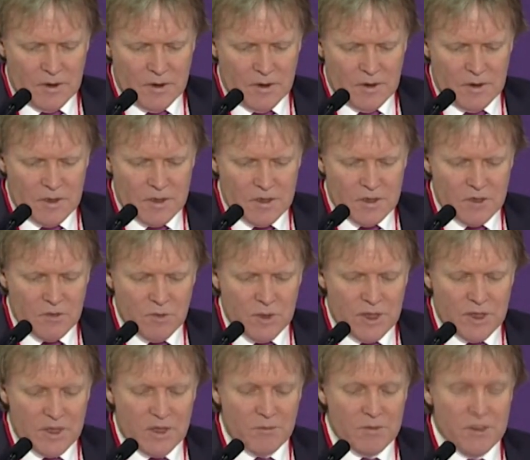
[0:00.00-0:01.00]
This is the way
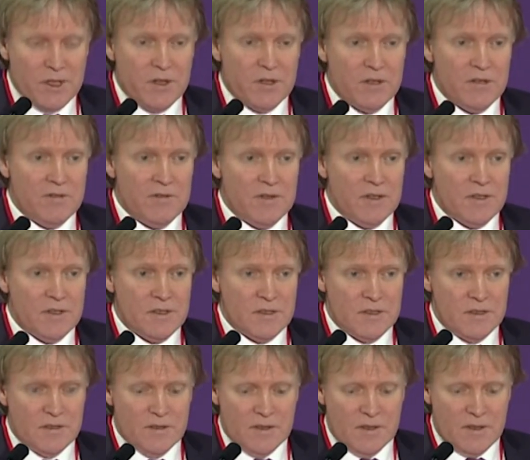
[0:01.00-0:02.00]
it comes out of the face.
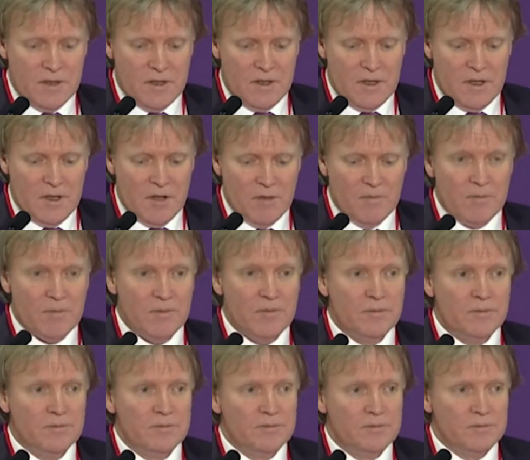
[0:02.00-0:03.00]
Um,
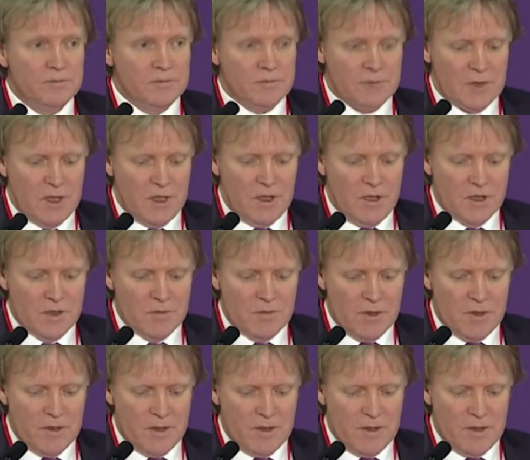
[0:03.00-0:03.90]
it looks pretty